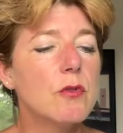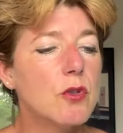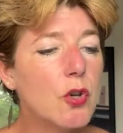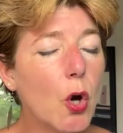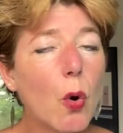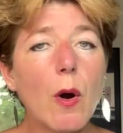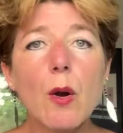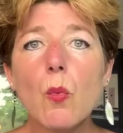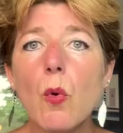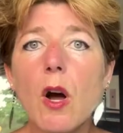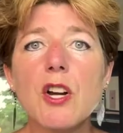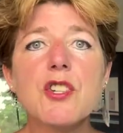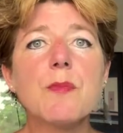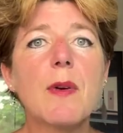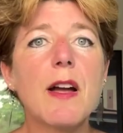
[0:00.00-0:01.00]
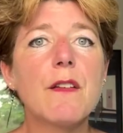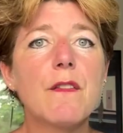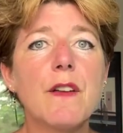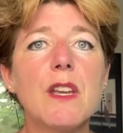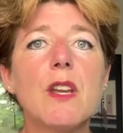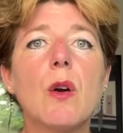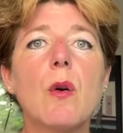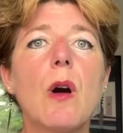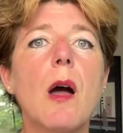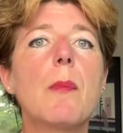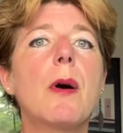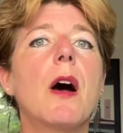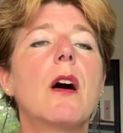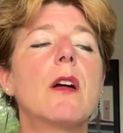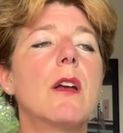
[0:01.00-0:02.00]
Go and watch my video
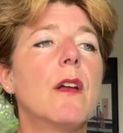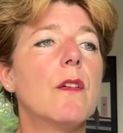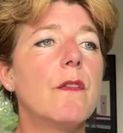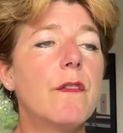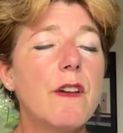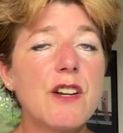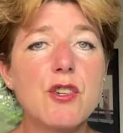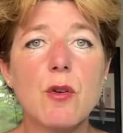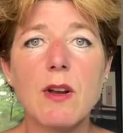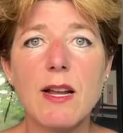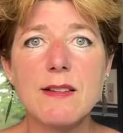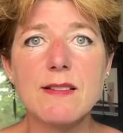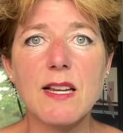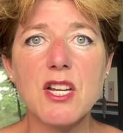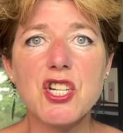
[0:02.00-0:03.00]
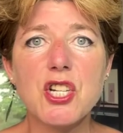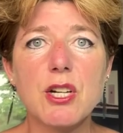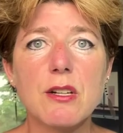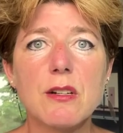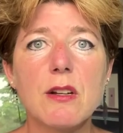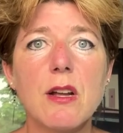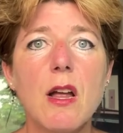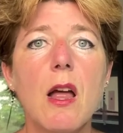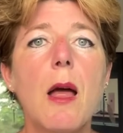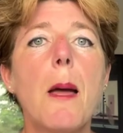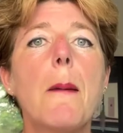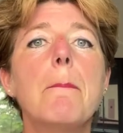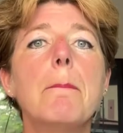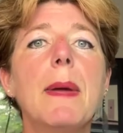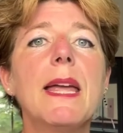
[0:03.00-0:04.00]
about visualization.
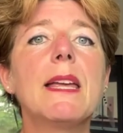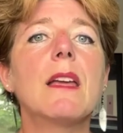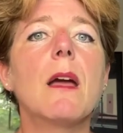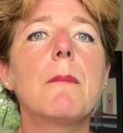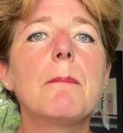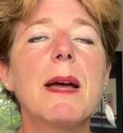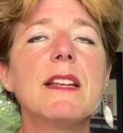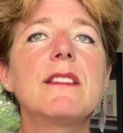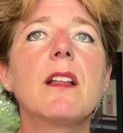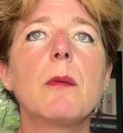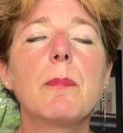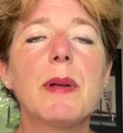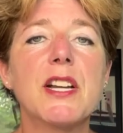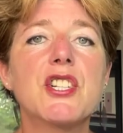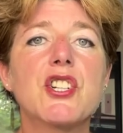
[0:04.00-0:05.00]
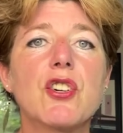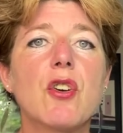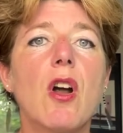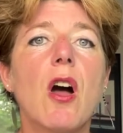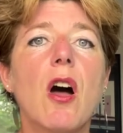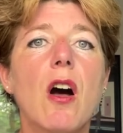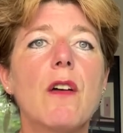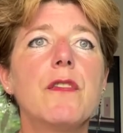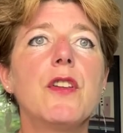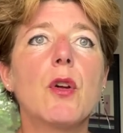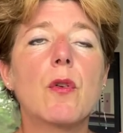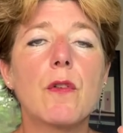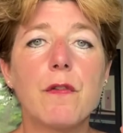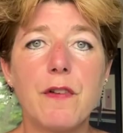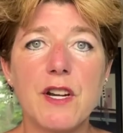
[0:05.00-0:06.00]
Make a mental picture of
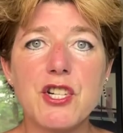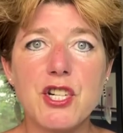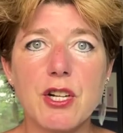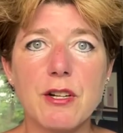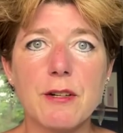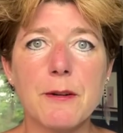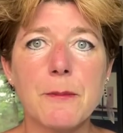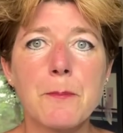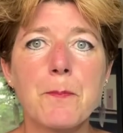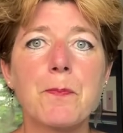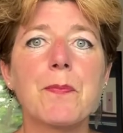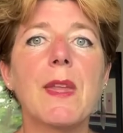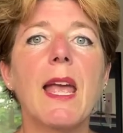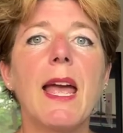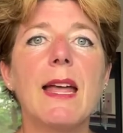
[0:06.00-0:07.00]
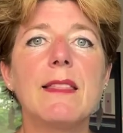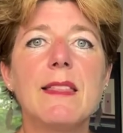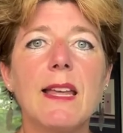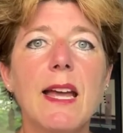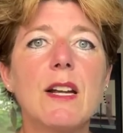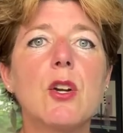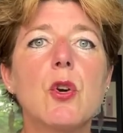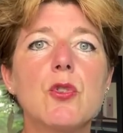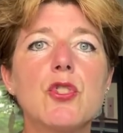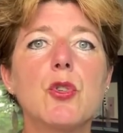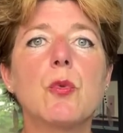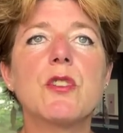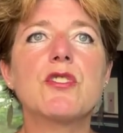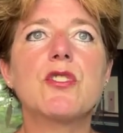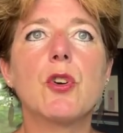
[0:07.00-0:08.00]
your vision and then go
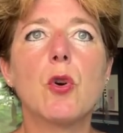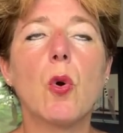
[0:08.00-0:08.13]
towards the